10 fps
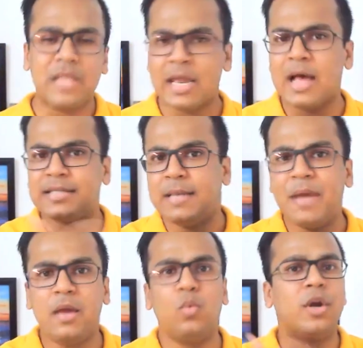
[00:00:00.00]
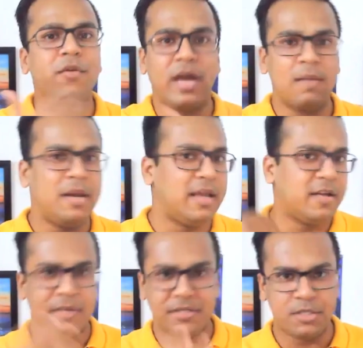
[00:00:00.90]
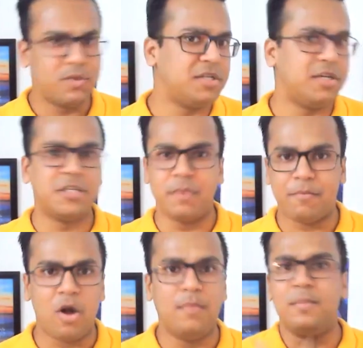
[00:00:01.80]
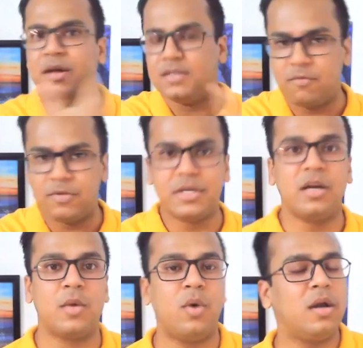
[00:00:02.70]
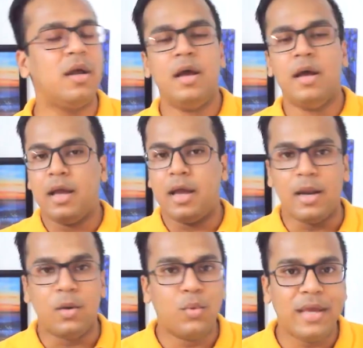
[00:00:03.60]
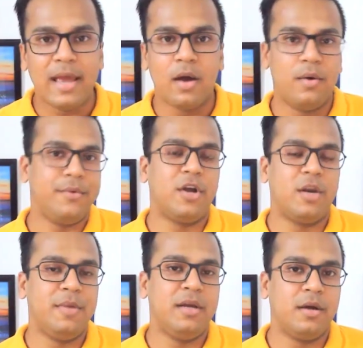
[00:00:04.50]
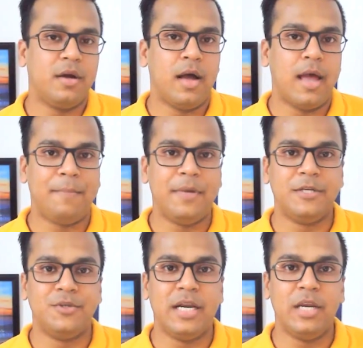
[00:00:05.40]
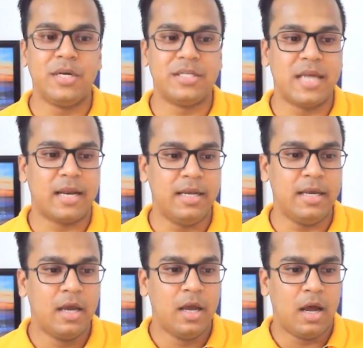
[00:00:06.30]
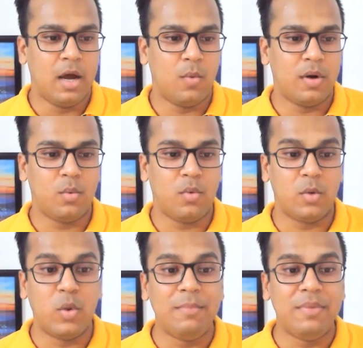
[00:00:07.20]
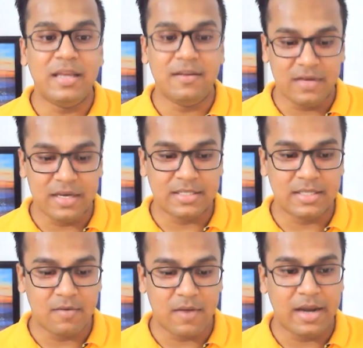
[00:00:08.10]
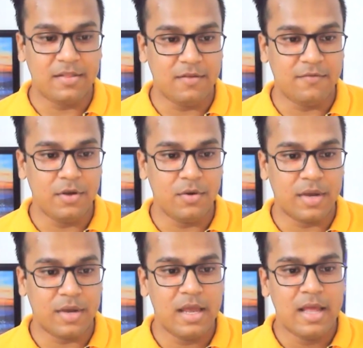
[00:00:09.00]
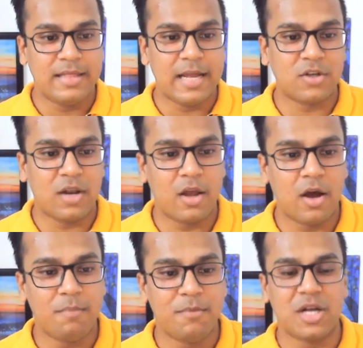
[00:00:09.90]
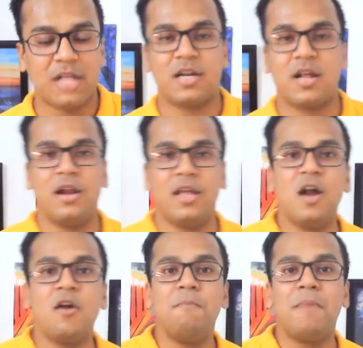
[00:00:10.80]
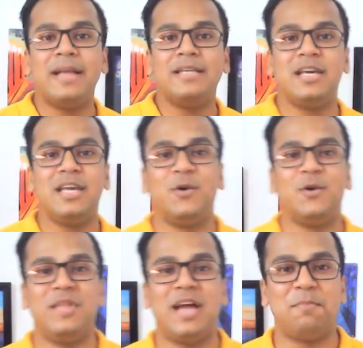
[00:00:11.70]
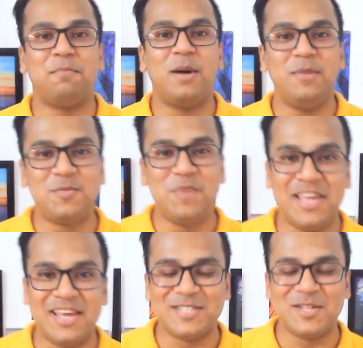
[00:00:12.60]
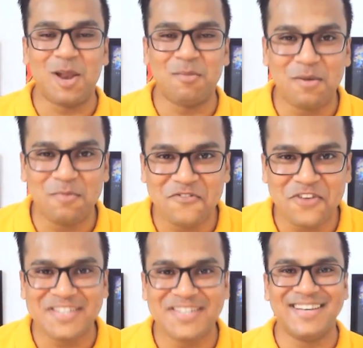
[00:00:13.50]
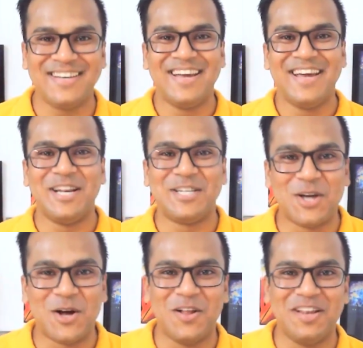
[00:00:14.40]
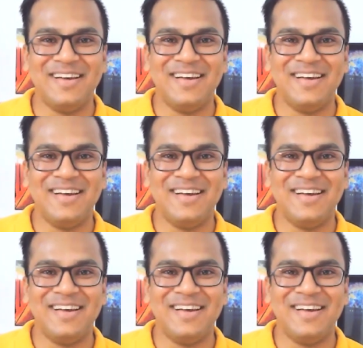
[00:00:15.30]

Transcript: and ask them, hey, what do you recommend? Here is my situation. Here's my problem. Here's the result I want. And we are uh, going to be uh, happy to tell you exactly uh, what, what we believe is the right thing for you. Okay. That's all I got. Bishal Sarkar here reminding you that public speaking is not about perfection. It's all